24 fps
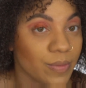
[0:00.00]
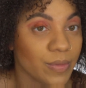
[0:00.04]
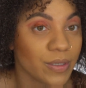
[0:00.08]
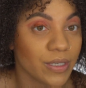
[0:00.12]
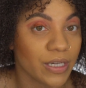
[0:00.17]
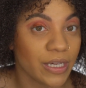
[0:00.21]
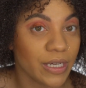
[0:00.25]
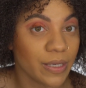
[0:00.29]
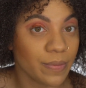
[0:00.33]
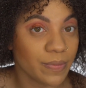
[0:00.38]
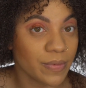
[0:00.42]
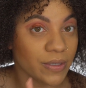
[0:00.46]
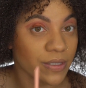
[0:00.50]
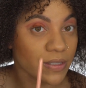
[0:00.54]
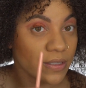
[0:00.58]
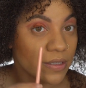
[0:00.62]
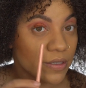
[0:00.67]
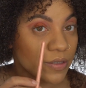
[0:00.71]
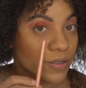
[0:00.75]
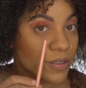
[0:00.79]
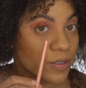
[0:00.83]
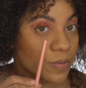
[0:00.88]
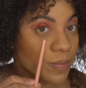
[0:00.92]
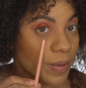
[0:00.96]
I'm going to keep
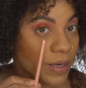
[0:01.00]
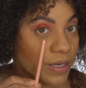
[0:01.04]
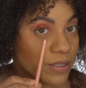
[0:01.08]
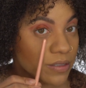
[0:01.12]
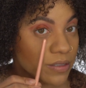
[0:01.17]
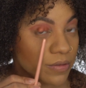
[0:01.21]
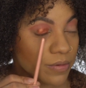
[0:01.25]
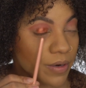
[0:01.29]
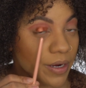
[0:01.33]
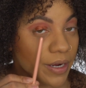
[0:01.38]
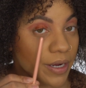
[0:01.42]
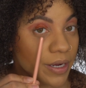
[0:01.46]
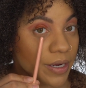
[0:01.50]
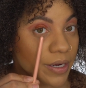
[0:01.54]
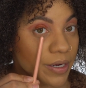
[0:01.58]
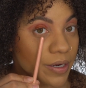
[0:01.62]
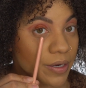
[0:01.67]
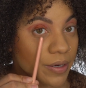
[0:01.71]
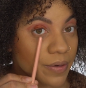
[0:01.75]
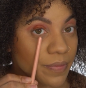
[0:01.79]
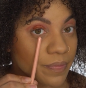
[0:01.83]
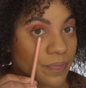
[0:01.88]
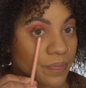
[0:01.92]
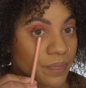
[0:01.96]
this little space right
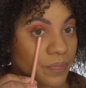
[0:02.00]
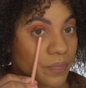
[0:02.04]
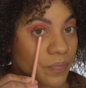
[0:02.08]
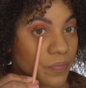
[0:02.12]
here